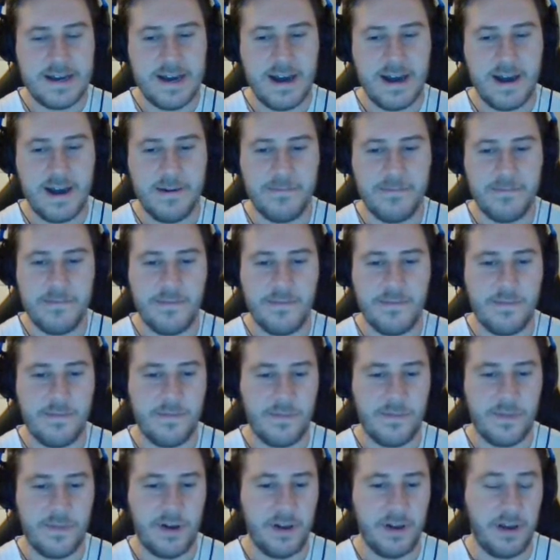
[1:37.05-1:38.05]

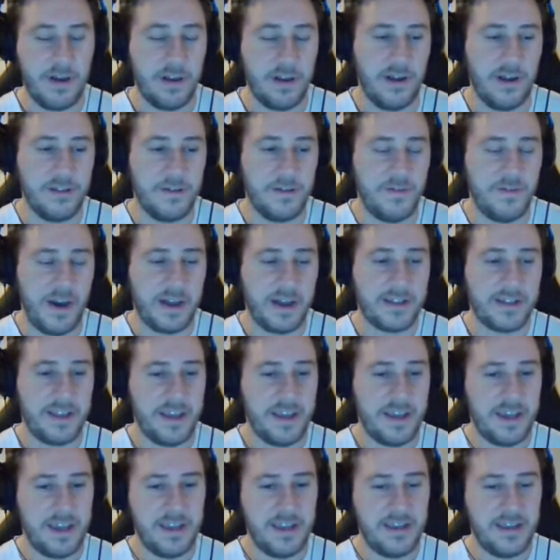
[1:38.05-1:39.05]
I like the
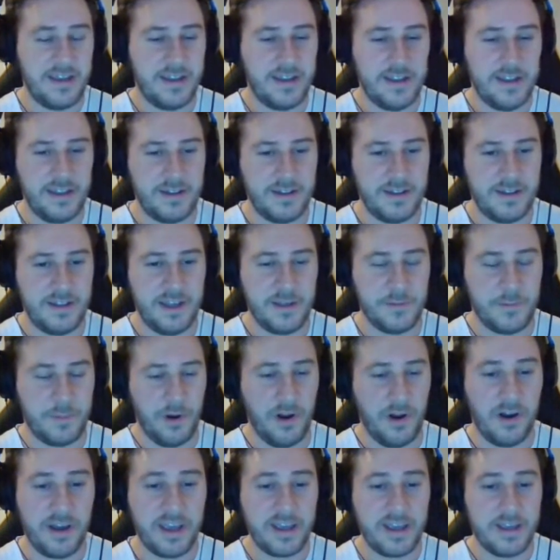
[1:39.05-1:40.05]
fact that
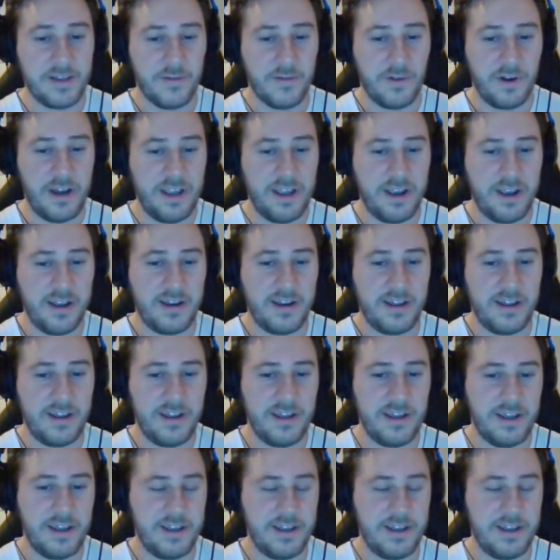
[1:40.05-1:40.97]
his blocking is really good.